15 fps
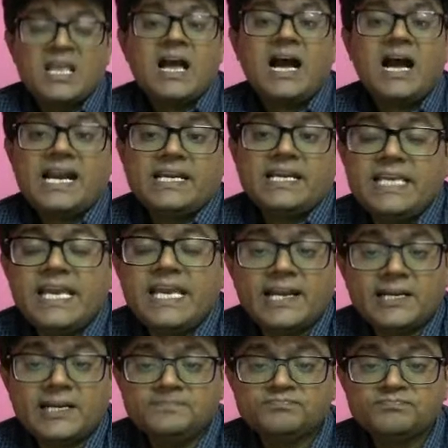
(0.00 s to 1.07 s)
And
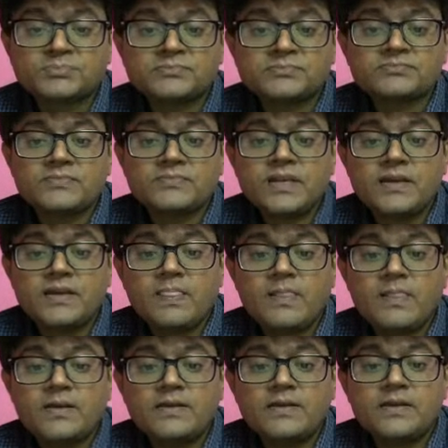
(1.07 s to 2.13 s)
here
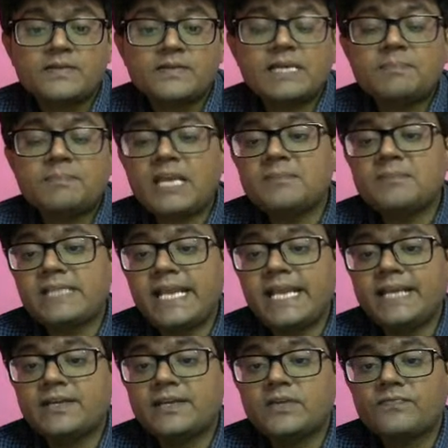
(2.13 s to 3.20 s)
sometimes,
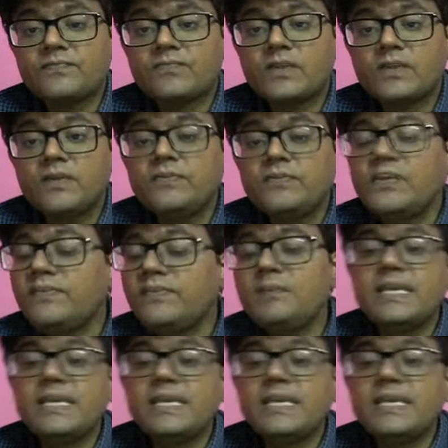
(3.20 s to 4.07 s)
right, we will be